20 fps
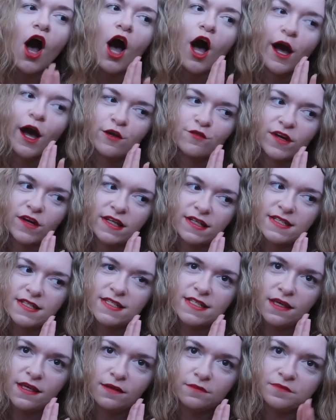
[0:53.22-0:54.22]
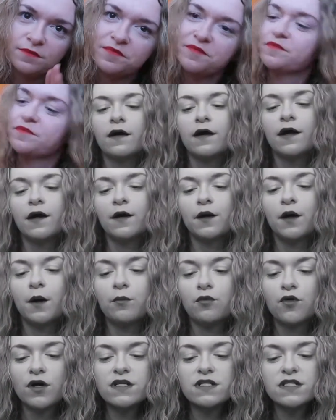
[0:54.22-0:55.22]
High fantasy.
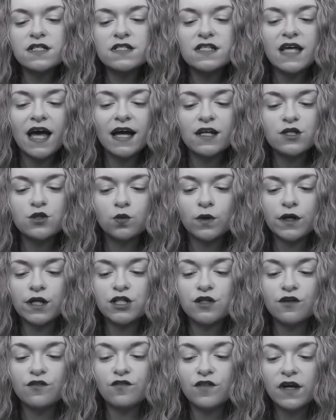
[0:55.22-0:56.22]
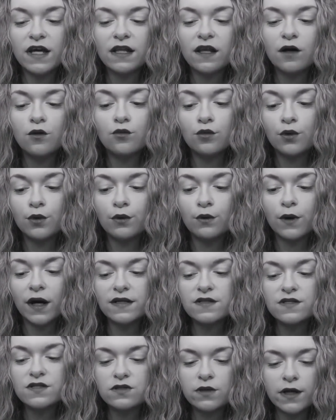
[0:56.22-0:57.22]
Apprentice Hedwige Vila Rue
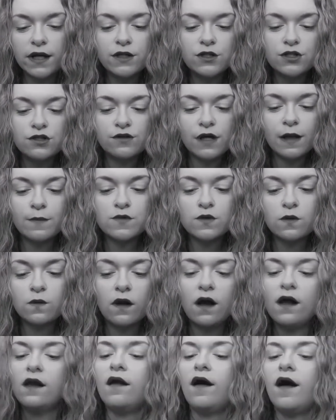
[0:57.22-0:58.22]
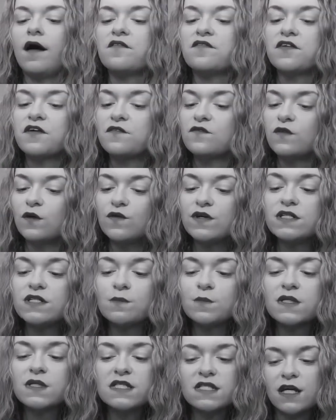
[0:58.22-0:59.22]
had strange dreams all her life, vivid
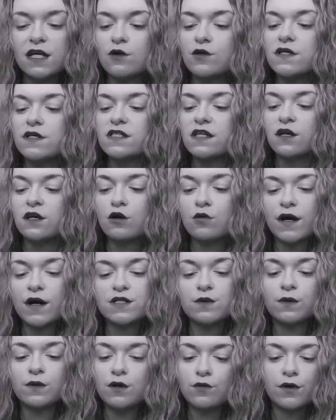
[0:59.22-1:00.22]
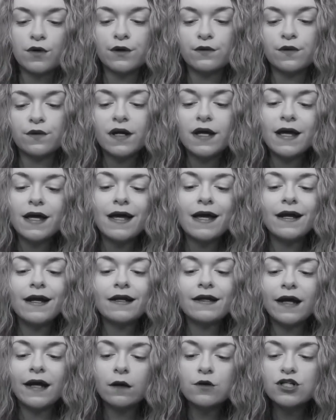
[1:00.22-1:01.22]
and mysterious and incredibly real.
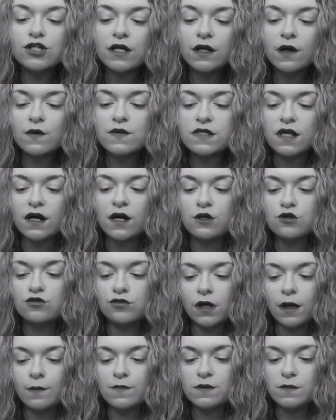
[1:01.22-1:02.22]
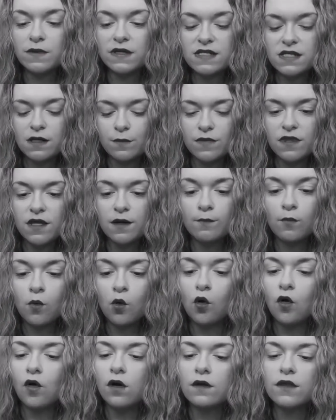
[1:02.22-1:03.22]
Now she knows that her dreams mean something
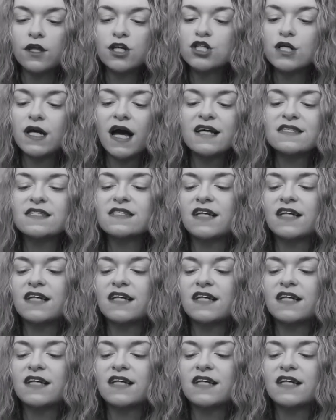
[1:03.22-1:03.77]
more, that she has a